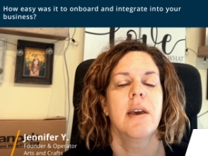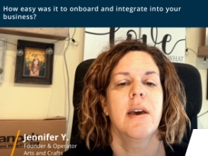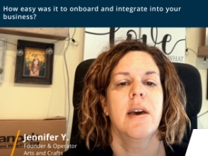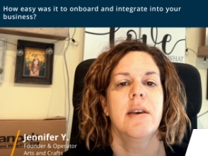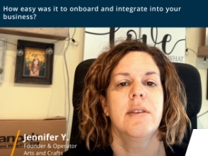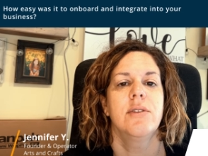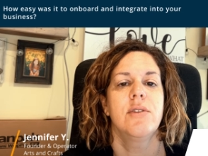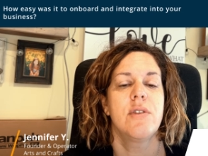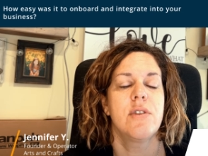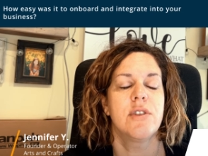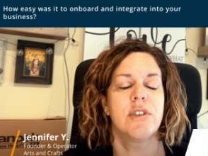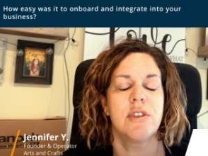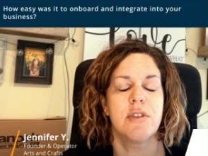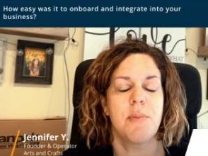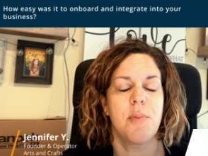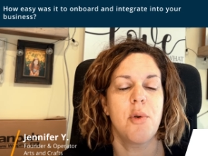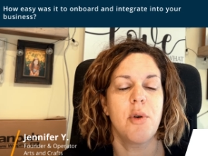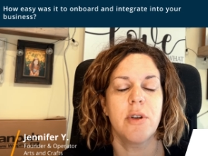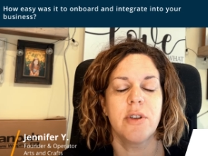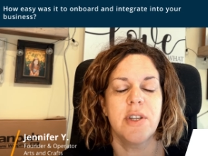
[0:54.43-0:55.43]
Uh, so the
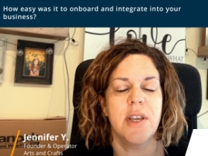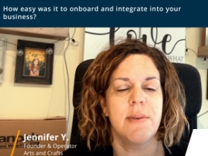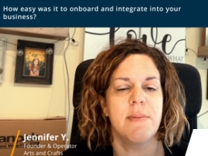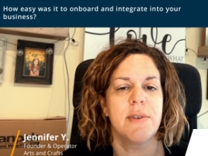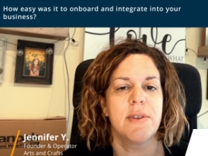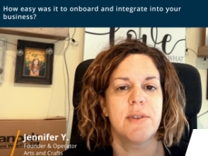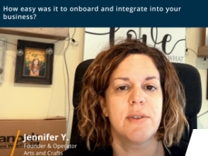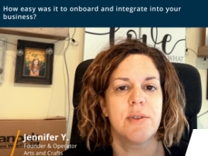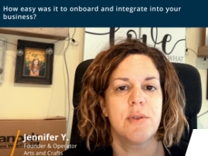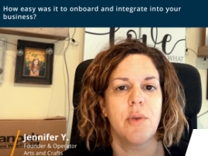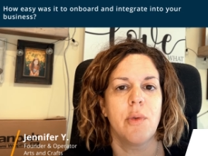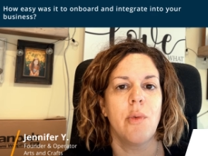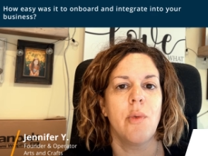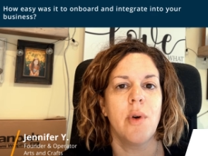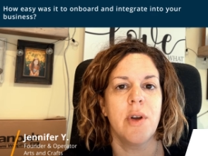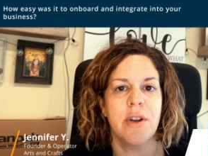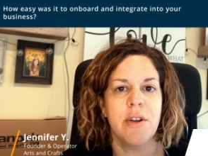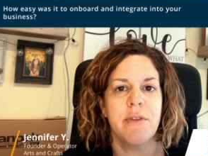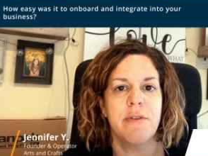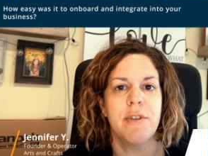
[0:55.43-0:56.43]
support team is
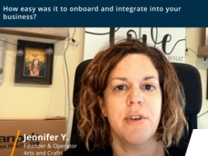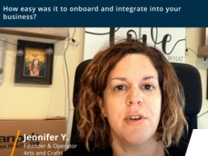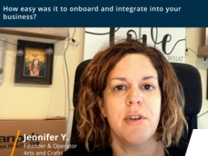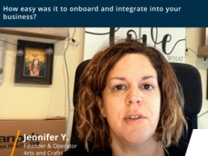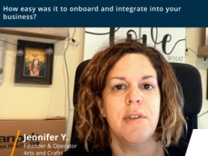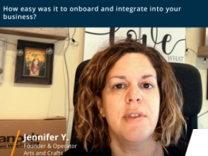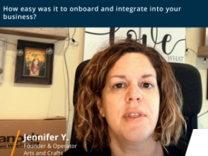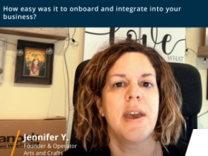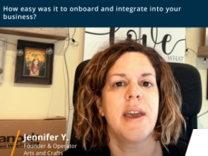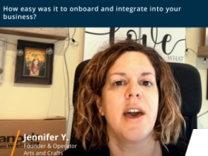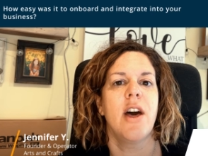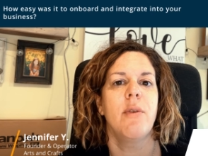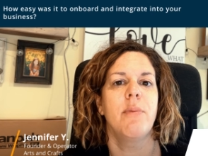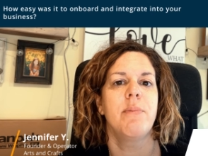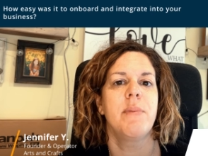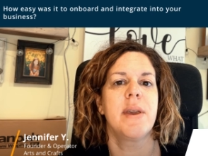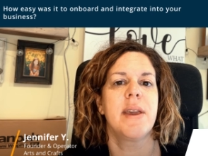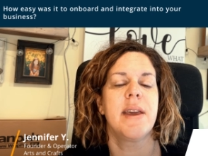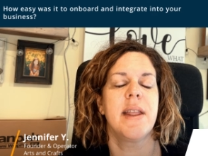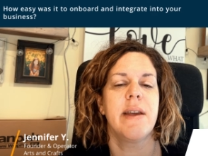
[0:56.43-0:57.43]
wonderful. They helped
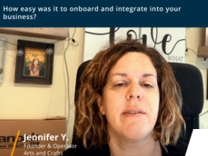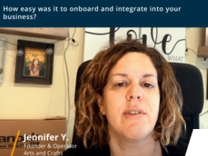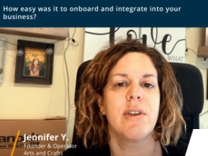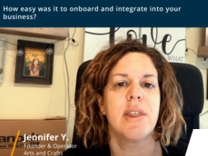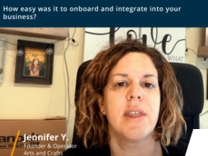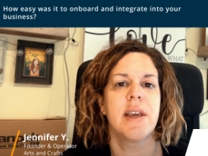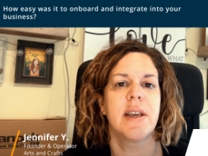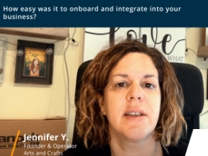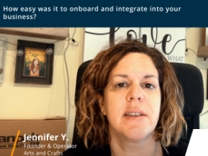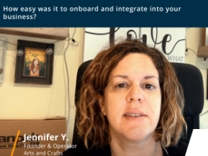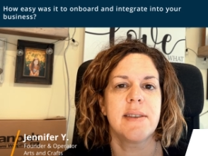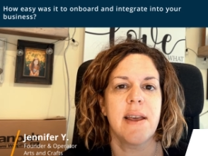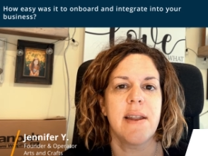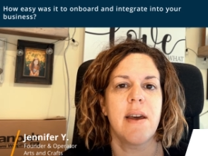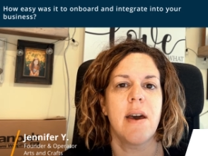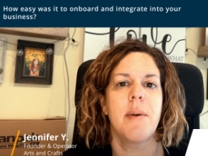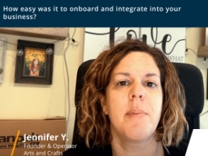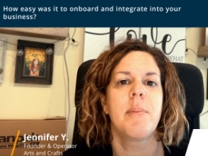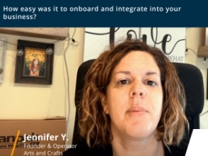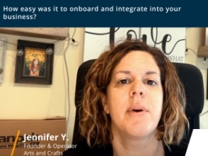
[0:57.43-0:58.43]
me get everything set
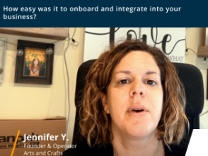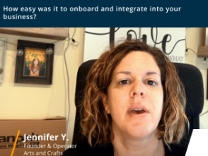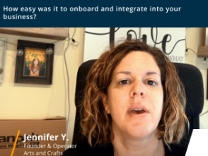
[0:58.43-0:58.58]
up.